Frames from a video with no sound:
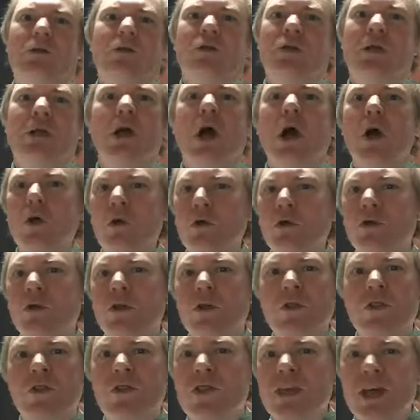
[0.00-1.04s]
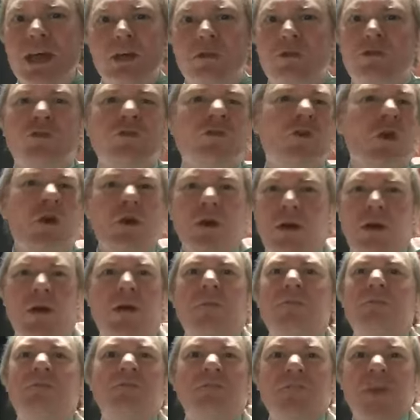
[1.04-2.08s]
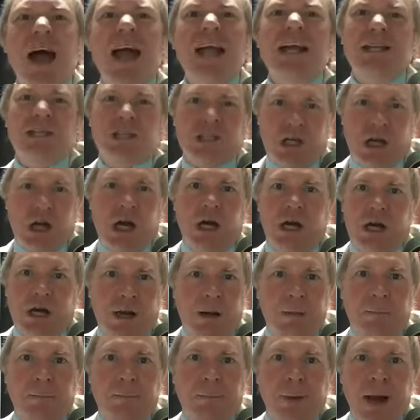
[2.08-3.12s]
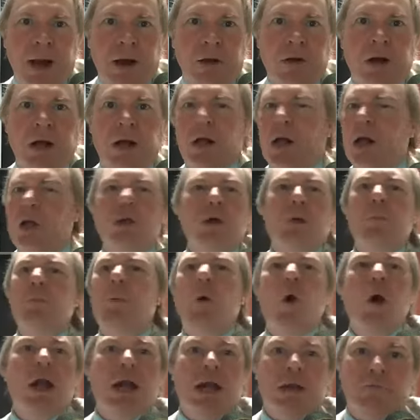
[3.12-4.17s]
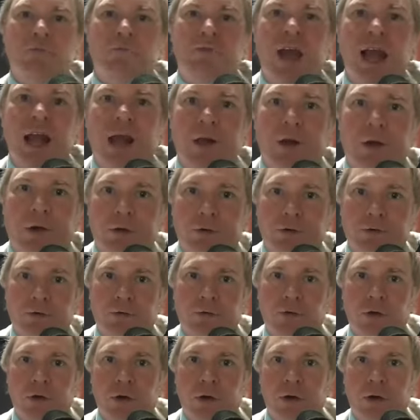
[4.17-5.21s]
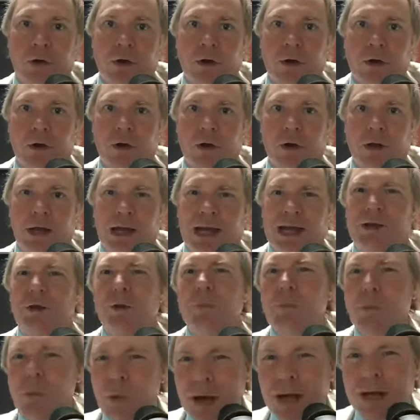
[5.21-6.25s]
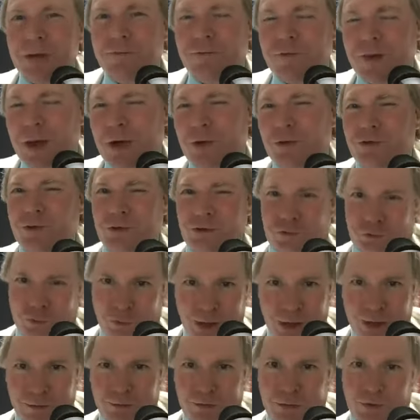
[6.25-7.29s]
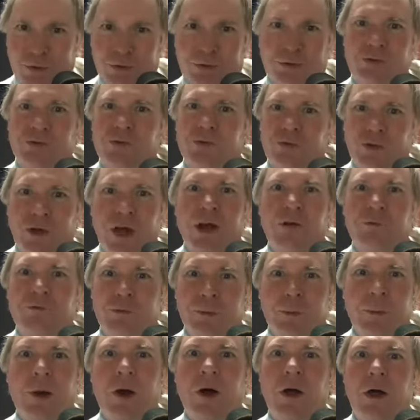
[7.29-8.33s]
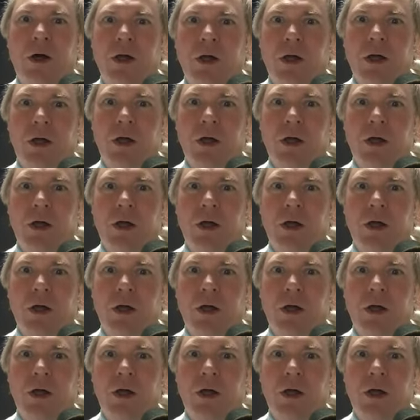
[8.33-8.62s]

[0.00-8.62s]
to go to this fight on umpiring call, you're pointing fingers. And you're pointing fingers at 12-year-old softball.